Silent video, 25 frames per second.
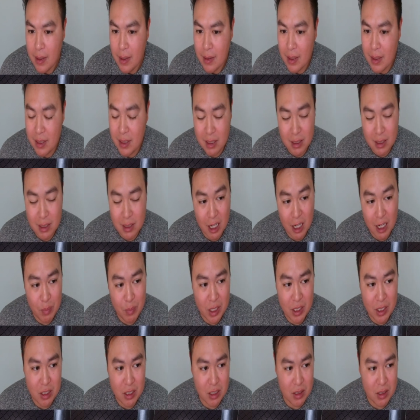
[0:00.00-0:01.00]
this is going to
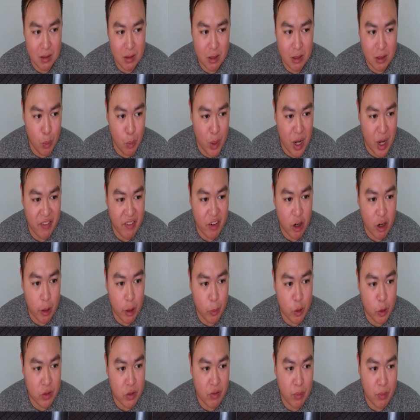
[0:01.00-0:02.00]
be just too many
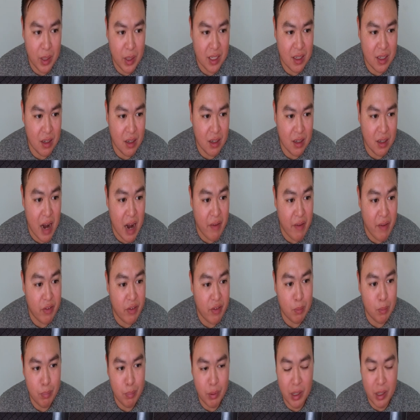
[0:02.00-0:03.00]
variables for me to confident